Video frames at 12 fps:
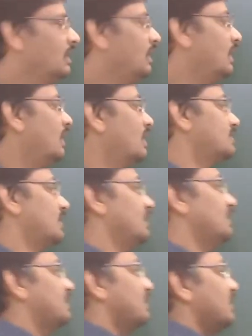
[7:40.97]
Let us say
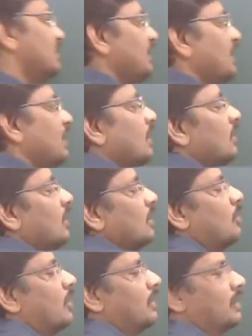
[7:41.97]
this is an irregular
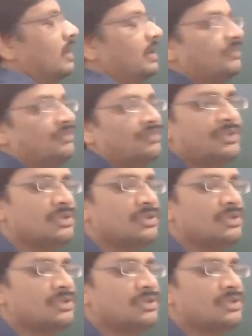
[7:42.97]
body, right?